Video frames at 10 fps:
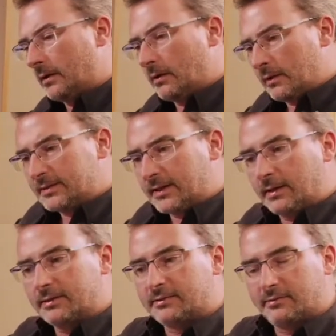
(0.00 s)
all
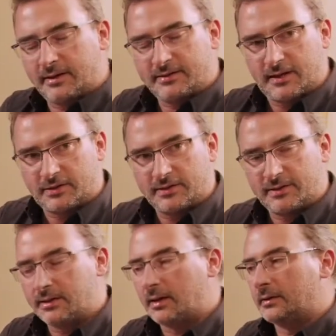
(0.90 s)
single string
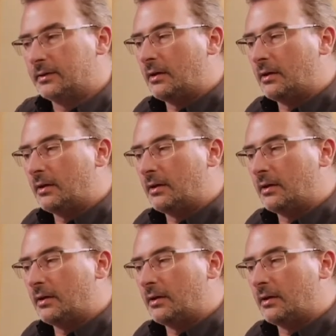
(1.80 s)
sections are done.